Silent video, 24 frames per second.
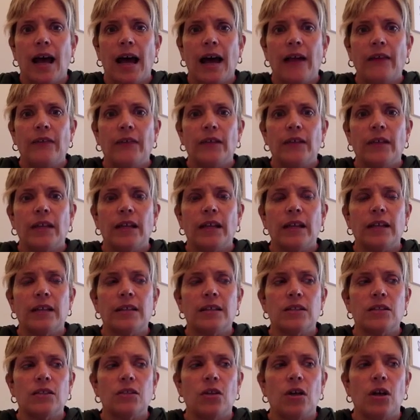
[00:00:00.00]
I feel like
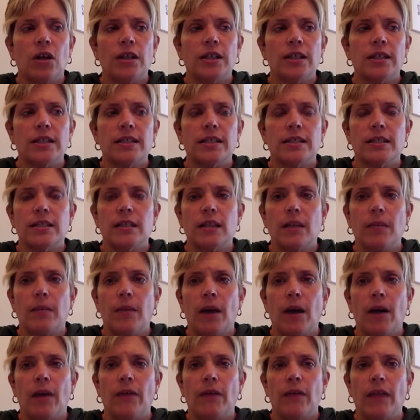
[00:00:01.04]
it's lost some
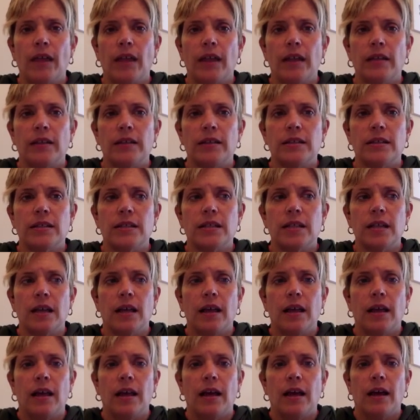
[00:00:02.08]
of its
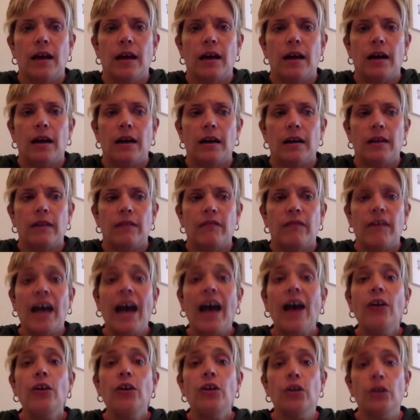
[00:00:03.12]

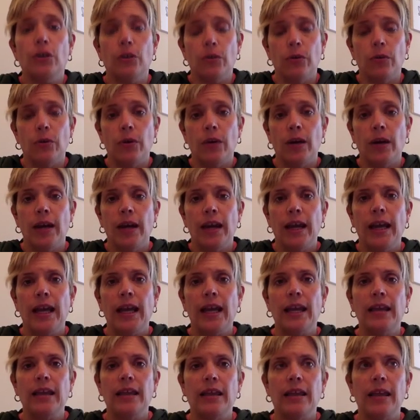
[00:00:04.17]
value
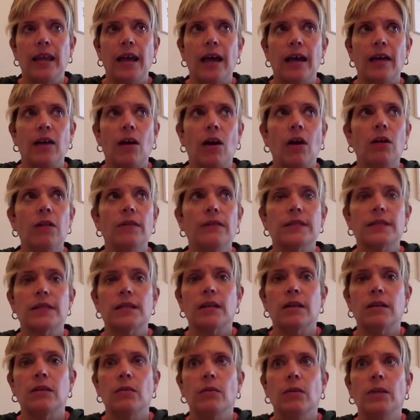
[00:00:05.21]
in that all of a
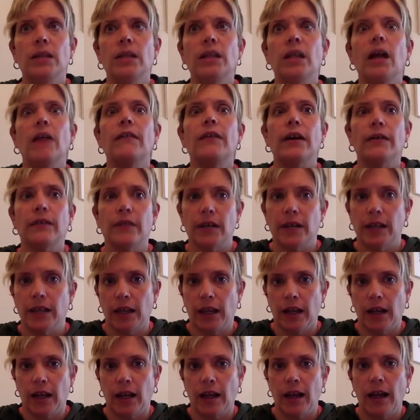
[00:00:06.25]
sudden we love
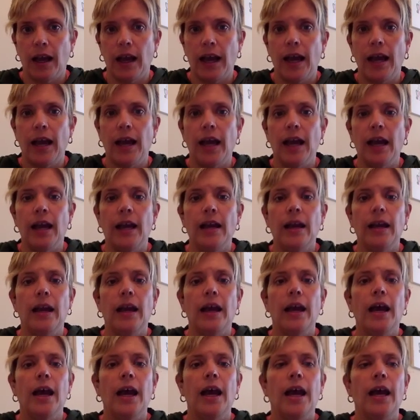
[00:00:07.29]
everything and
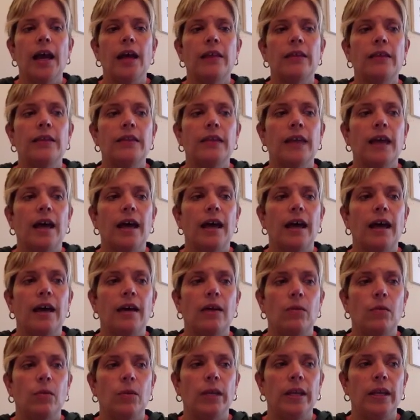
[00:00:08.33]

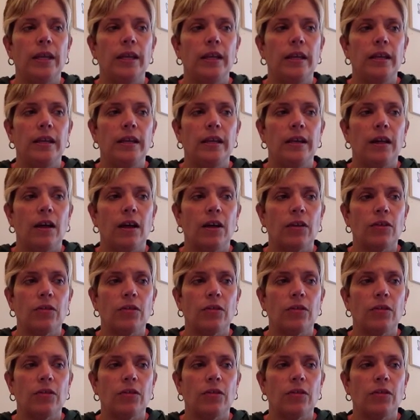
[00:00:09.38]
that we are